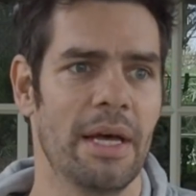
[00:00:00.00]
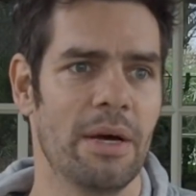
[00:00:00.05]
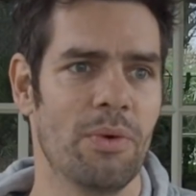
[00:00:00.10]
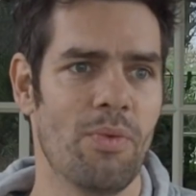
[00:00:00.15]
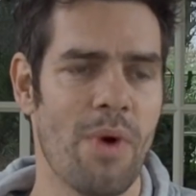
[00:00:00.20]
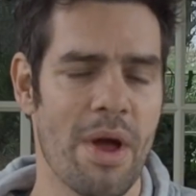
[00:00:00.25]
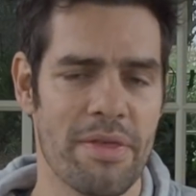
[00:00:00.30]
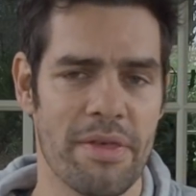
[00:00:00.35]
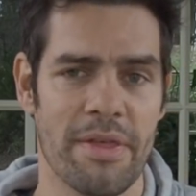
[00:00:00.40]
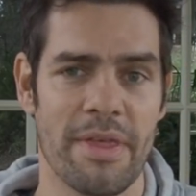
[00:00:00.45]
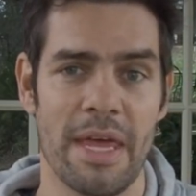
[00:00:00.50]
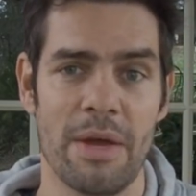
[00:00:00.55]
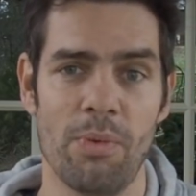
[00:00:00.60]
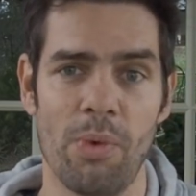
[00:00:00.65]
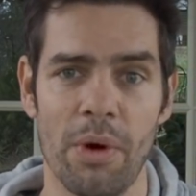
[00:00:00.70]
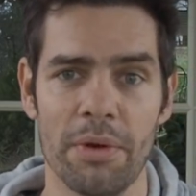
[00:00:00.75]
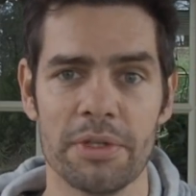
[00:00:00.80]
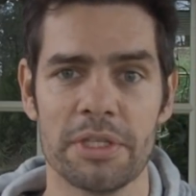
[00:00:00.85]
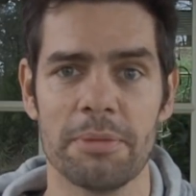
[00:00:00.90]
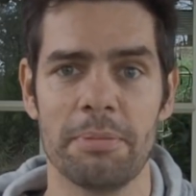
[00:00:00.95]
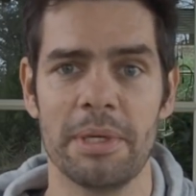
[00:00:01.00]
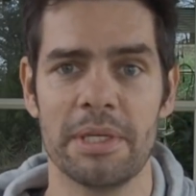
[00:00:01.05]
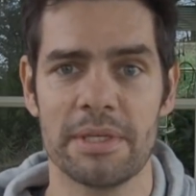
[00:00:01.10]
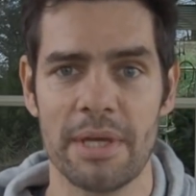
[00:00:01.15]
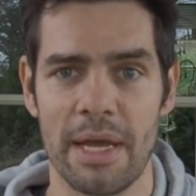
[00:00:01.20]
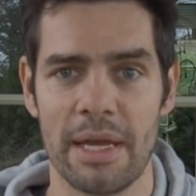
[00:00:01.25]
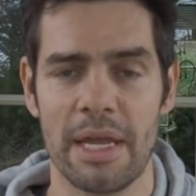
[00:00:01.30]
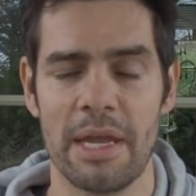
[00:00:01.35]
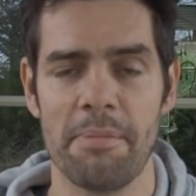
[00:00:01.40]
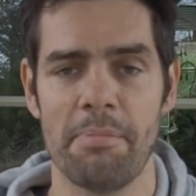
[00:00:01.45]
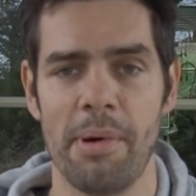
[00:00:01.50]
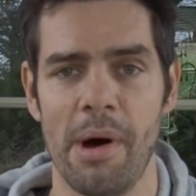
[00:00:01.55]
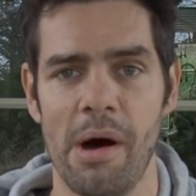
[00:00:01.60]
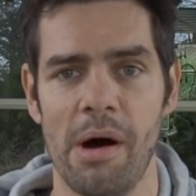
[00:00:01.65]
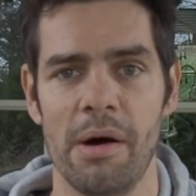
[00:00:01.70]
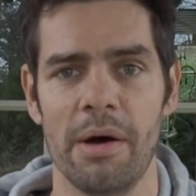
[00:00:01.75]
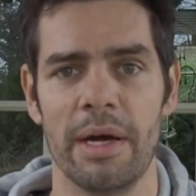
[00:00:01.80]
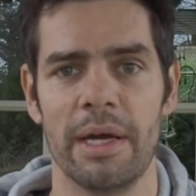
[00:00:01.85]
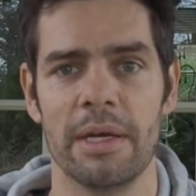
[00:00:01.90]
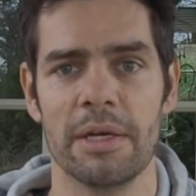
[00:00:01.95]
whether they want to be taking
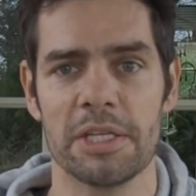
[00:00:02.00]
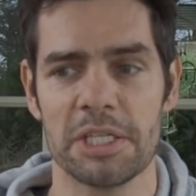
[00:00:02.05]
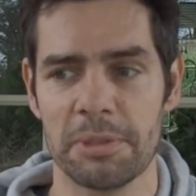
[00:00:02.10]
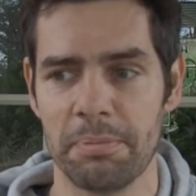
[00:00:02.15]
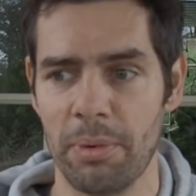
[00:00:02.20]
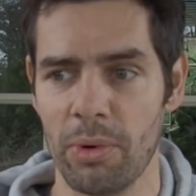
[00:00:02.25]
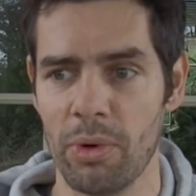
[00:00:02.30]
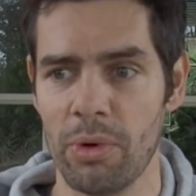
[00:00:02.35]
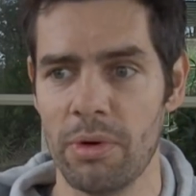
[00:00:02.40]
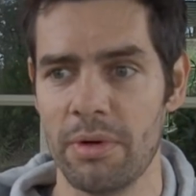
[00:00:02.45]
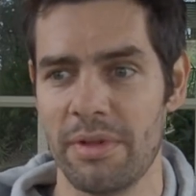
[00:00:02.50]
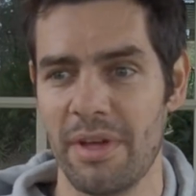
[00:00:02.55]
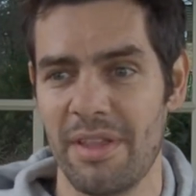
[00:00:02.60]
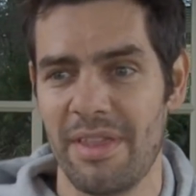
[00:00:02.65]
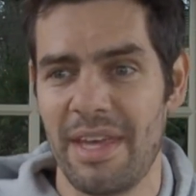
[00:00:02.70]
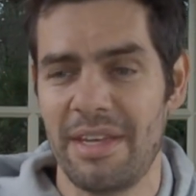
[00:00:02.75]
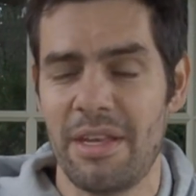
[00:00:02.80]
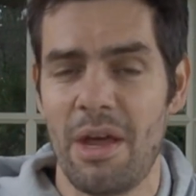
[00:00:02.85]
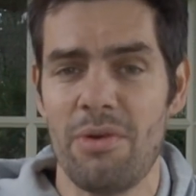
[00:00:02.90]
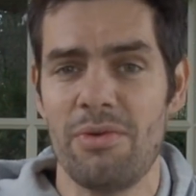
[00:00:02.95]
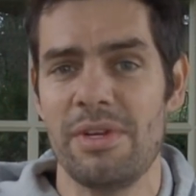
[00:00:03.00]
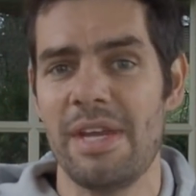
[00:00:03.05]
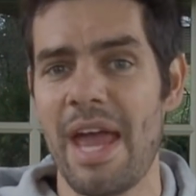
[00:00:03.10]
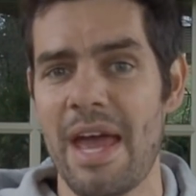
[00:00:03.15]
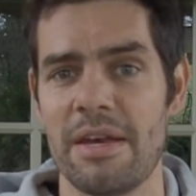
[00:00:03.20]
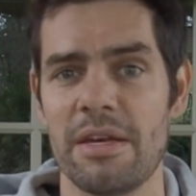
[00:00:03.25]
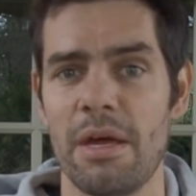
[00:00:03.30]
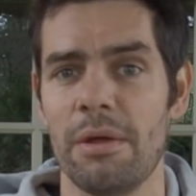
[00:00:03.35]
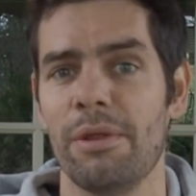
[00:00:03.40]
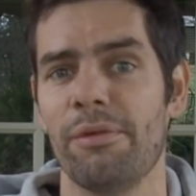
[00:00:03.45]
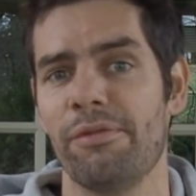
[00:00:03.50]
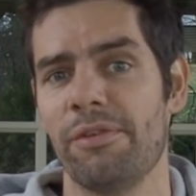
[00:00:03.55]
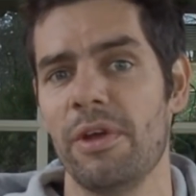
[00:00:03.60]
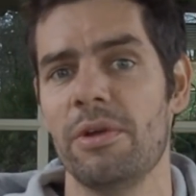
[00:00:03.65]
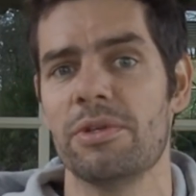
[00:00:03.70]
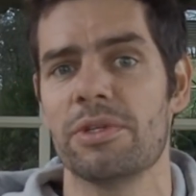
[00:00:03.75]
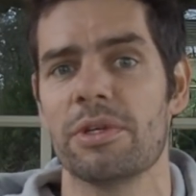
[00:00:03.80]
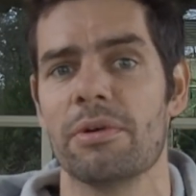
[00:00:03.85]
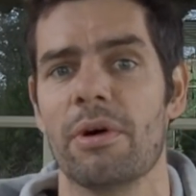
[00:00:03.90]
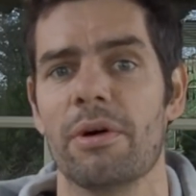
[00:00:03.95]
part in a sport that they don't yet know the
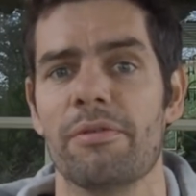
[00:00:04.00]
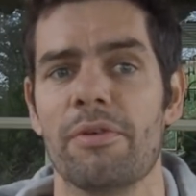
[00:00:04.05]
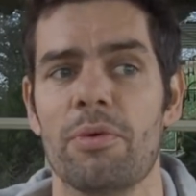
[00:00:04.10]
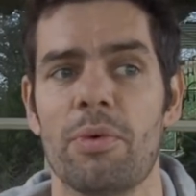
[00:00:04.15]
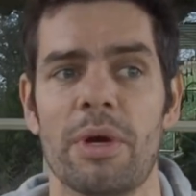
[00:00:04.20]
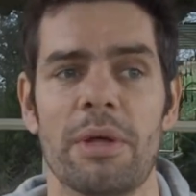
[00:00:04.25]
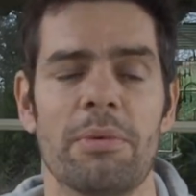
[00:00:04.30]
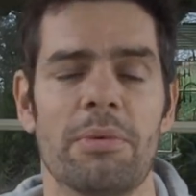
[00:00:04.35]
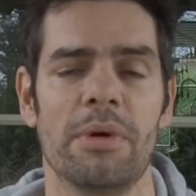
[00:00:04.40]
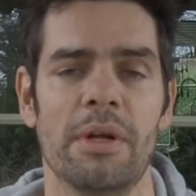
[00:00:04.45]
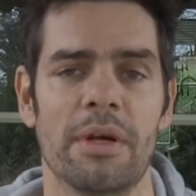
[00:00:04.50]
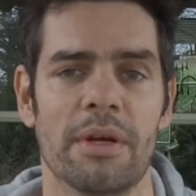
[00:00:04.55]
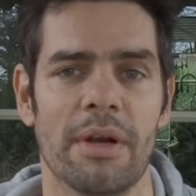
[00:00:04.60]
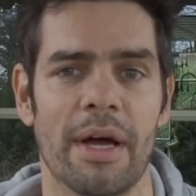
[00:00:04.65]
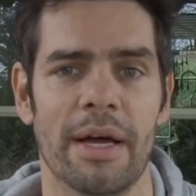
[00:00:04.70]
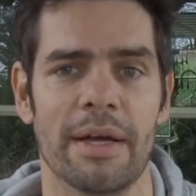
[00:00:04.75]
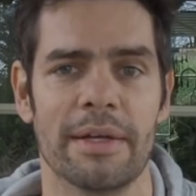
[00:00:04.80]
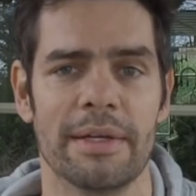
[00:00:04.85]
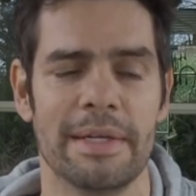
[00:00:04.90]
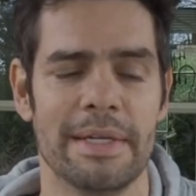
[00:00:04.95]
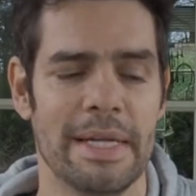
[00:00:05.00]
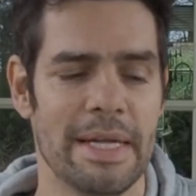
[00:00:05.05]
future of or what look like.